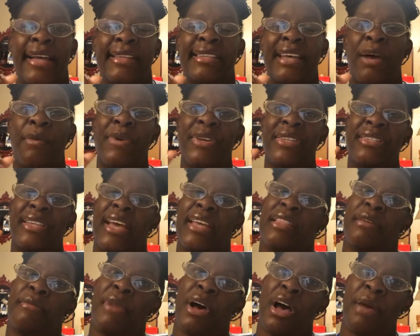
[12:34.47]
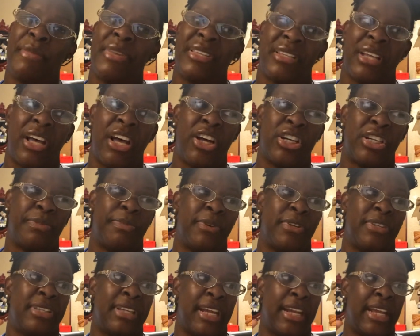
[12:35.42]
That's how we say the mom is
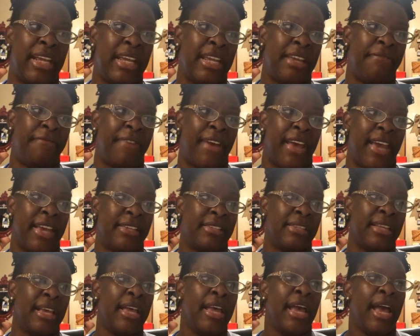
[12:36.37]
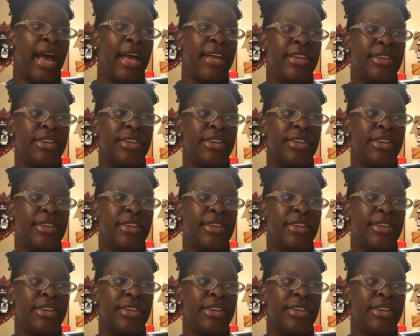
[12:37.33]
100% effaced.